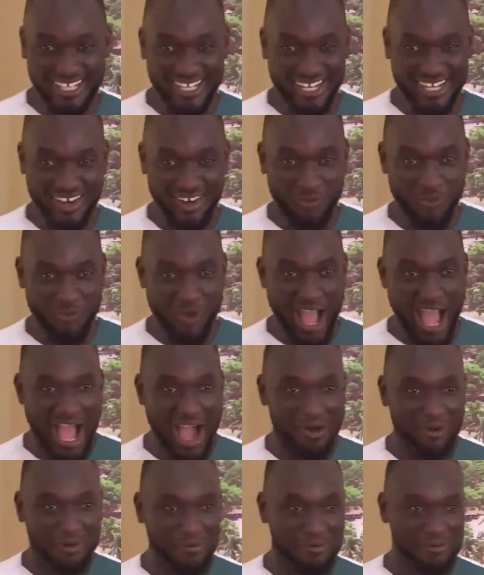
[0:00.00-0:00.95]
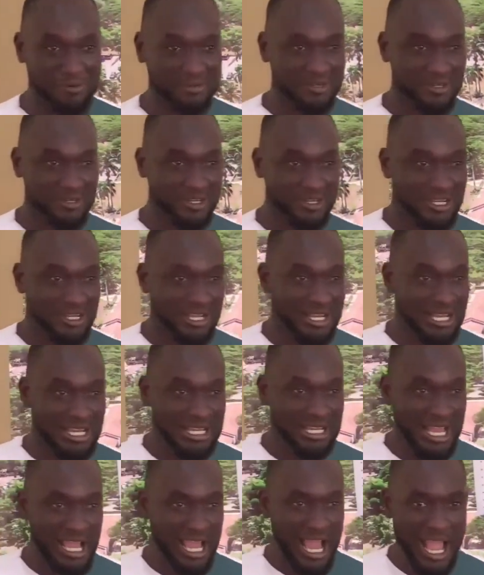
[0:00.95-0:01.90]
Wow.
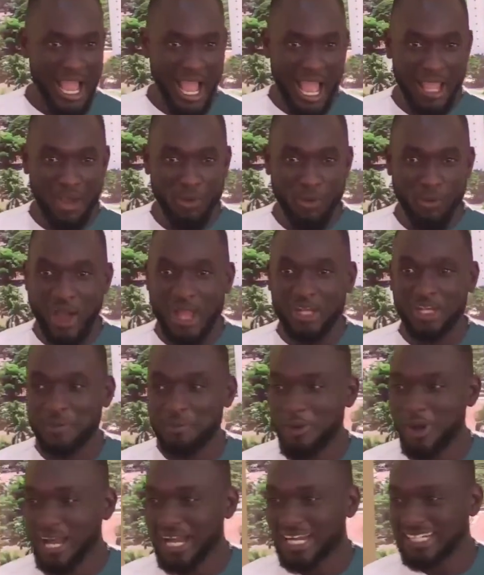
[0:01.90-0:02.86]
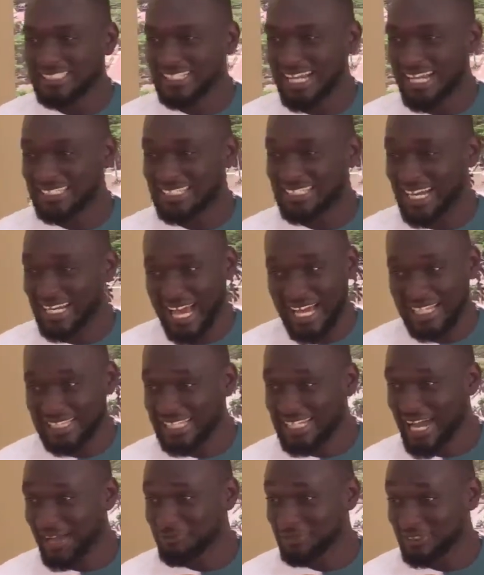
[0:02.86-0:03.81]
Hey, why do you forget this answer? I
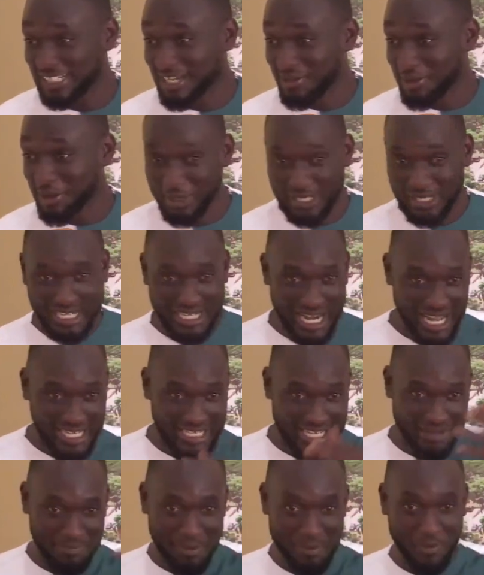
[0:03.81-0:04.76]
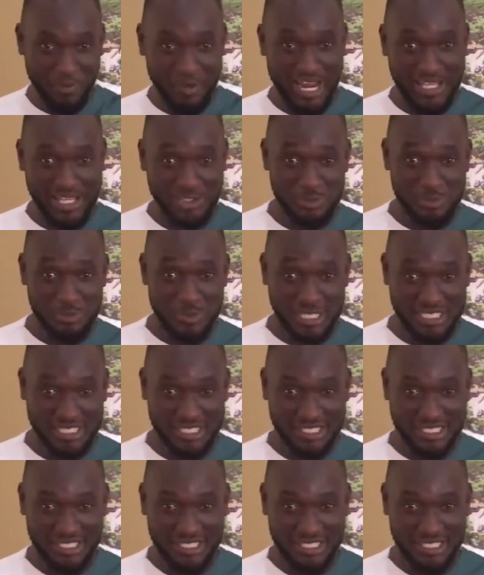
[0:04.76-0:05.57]
think I have to say the people are too many.